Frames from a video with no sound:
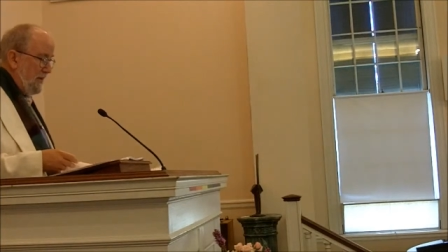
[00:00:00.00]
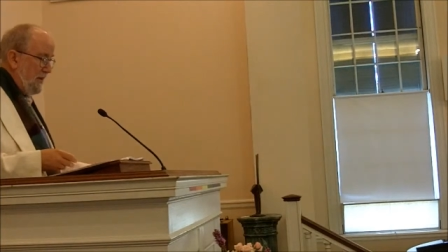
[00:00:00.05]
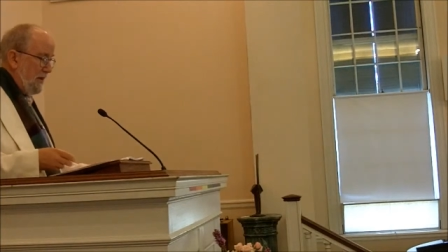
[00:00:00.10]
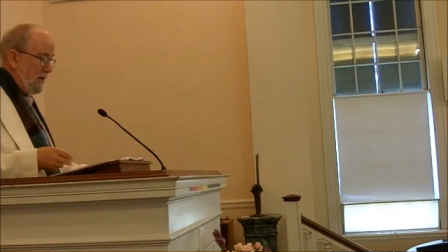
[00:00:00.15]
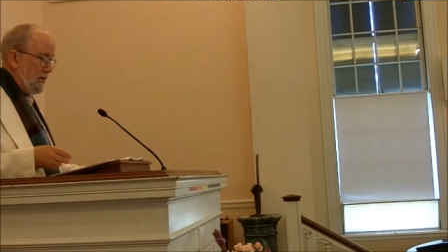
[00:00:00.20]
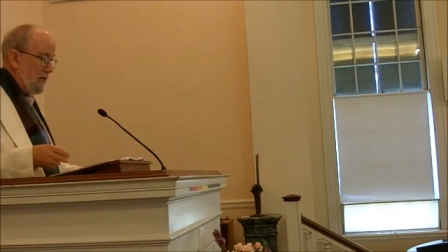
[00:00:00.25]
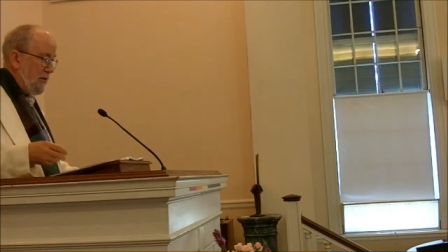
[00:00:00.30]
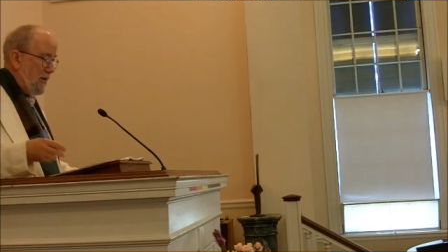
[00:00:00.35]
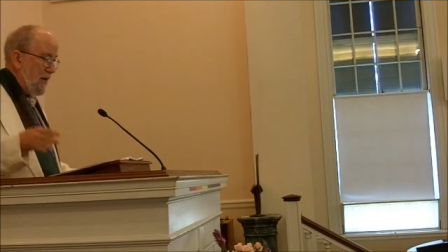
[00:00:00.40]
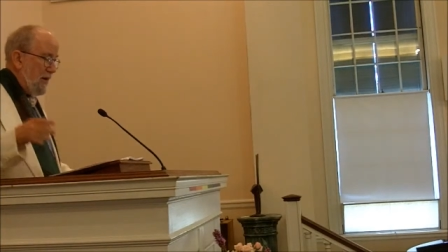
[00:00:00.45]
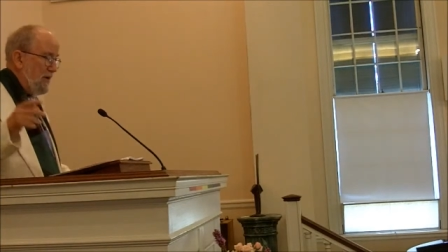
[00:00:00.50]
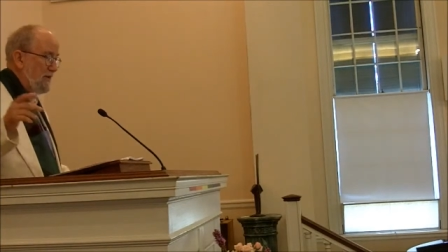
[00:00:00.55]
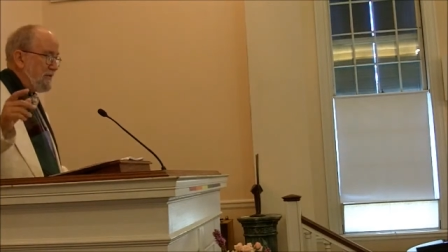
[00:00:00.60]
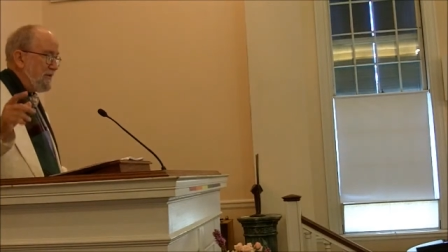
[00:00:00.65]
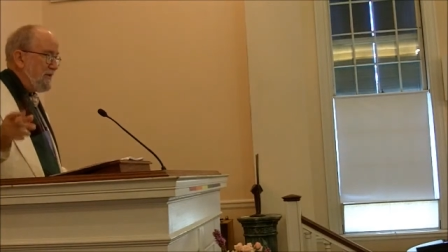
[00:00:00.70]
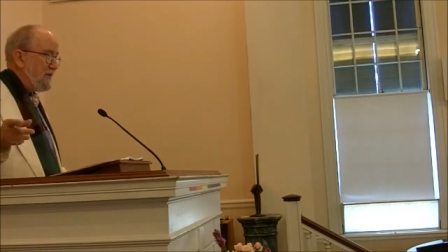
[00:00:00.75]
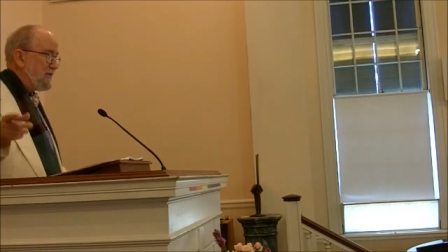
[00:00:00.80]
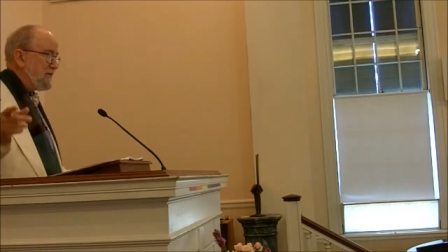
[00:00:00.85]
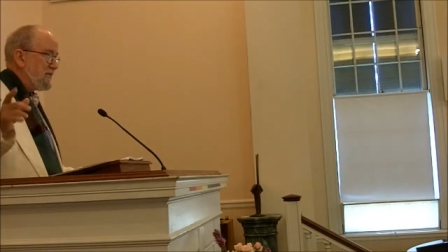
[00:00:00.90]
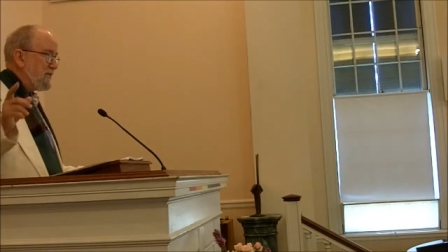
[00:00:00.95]
acquires
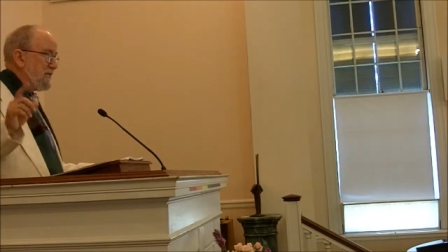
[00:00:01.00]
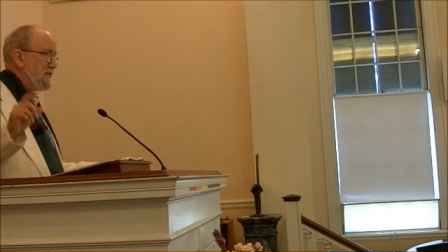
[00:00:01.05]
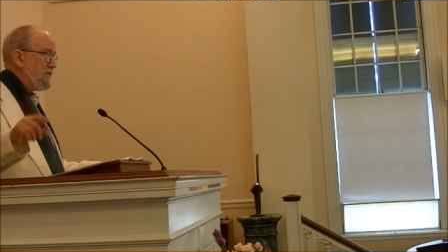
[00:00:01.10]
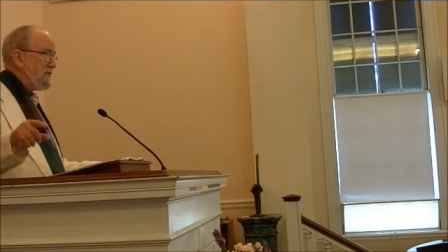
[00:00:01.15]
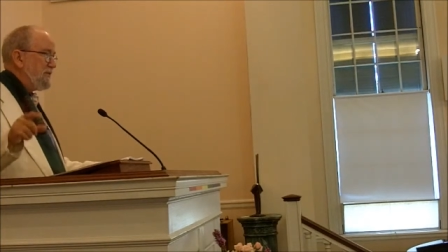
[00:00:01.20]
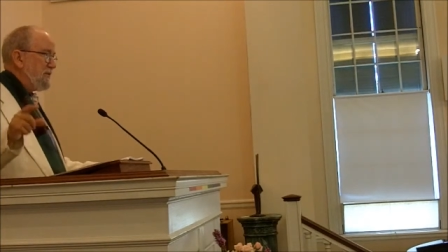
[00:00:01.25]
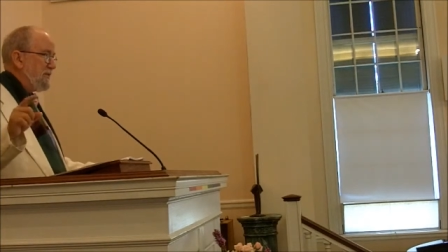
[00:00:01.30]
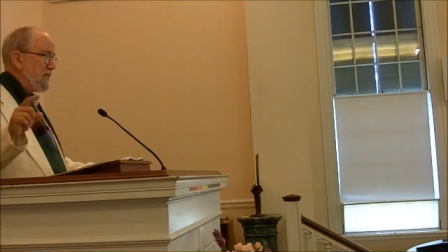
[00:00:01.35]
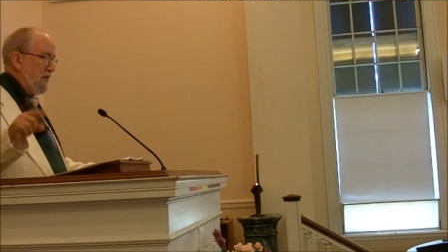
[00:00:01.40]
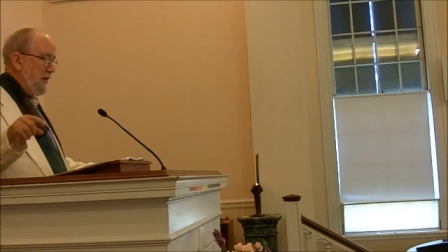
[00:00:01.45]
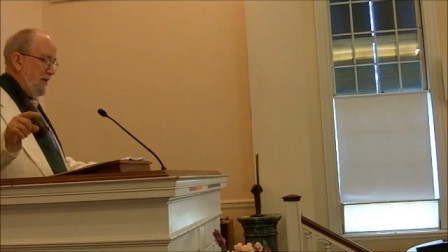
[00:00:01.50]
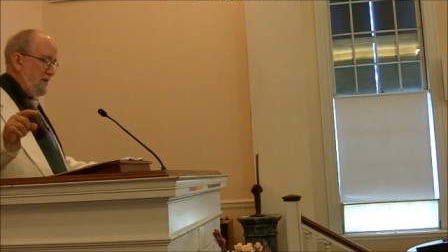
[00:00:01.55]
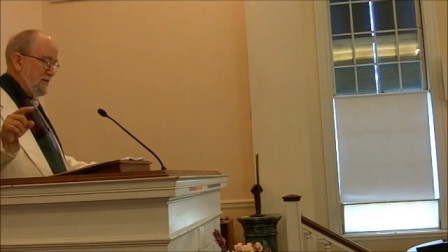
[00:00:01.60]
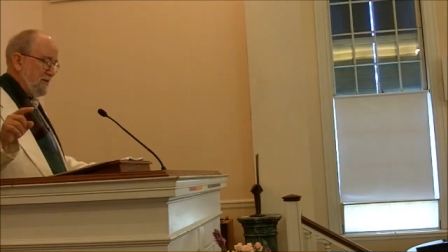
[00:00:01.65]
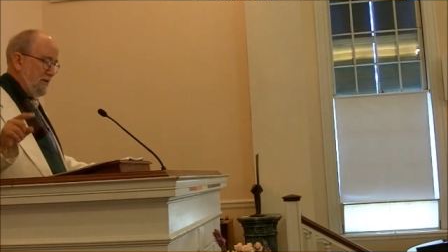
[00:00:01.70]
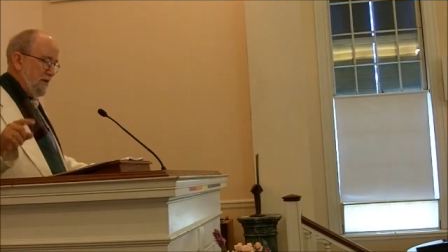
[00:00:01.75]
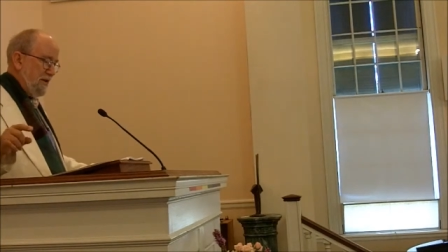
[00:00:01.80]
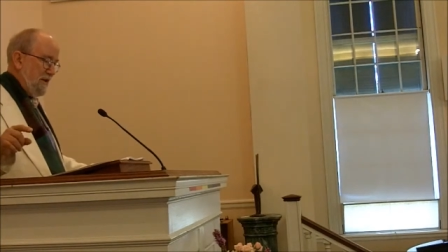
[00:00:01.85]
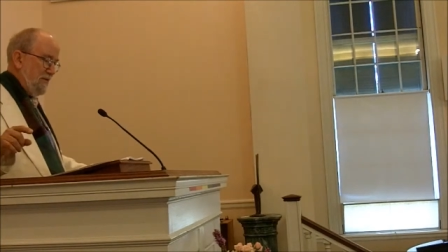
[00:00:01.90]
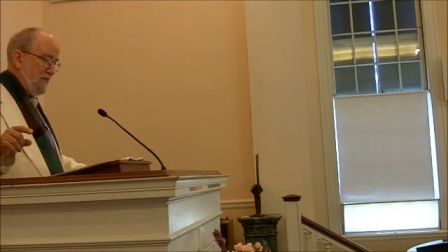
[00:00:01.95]
the exclusive
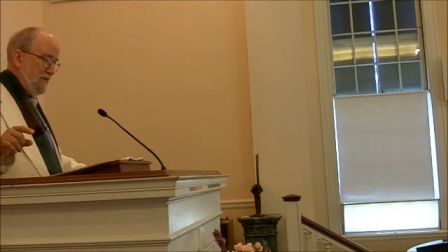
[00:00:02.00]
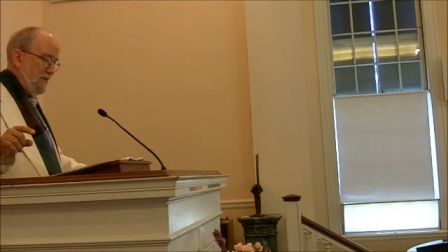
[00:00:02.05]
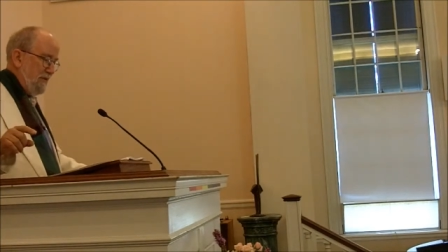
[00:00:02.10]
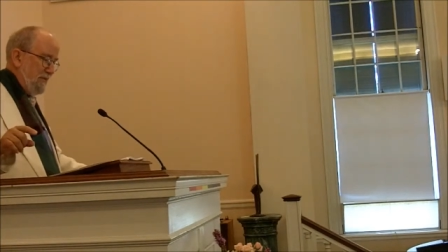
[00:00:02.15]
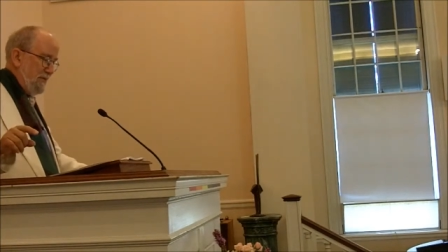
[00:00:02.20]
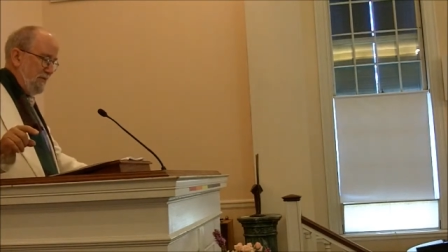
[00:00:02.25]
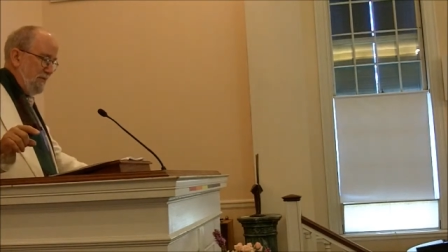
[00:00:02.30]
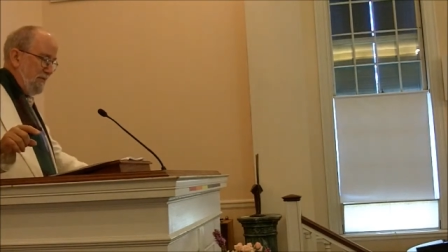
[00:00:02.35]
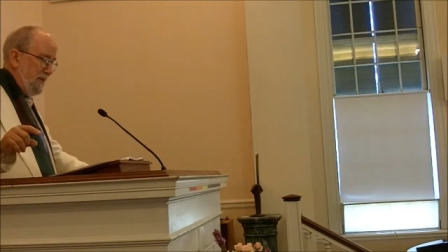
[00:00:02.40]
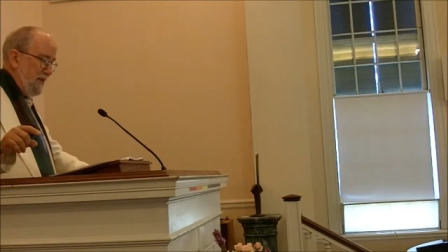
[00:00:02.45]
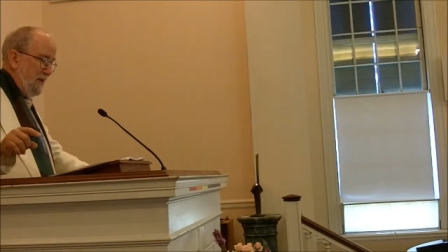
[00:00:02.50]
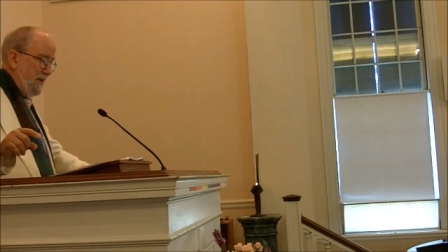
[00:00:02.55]
right to govern it,